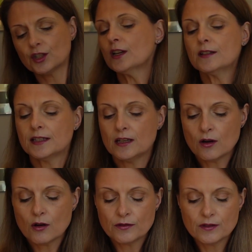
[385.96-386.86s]
jersey
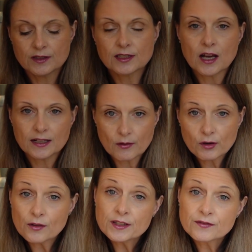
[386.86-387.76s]
on the site. Now, I
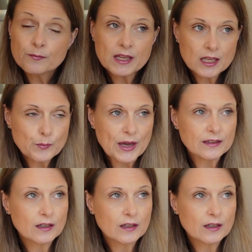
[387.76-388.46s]
got this from eBay.